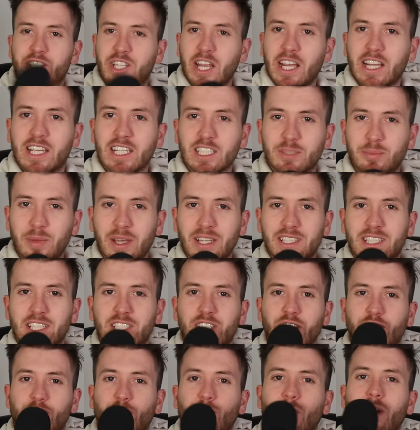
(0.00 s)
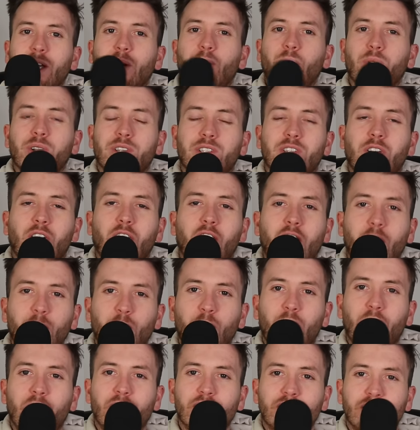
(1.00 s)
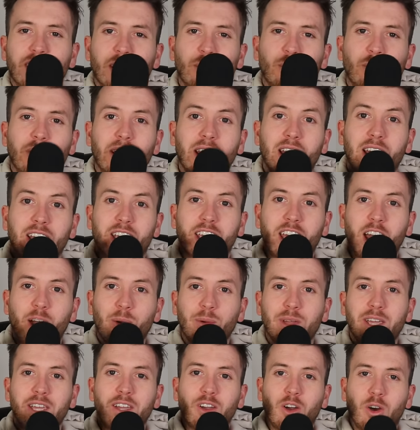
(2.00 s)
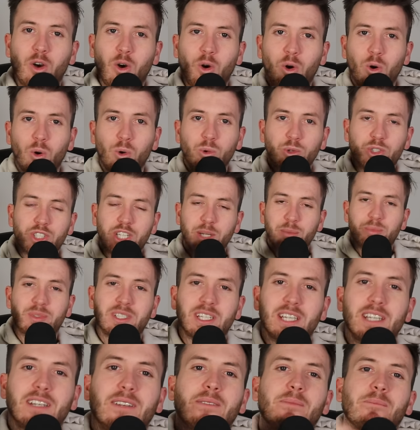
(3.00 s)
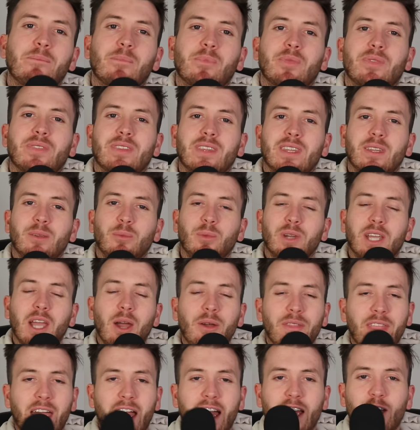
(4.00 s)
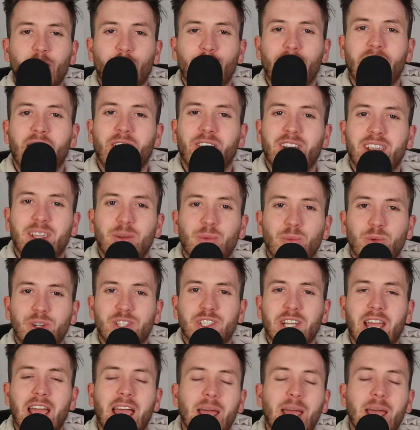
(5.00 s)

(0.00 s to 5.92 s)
Checker's message at three-quarter time was that we are going all chips in. We go on the Hail Mary, which I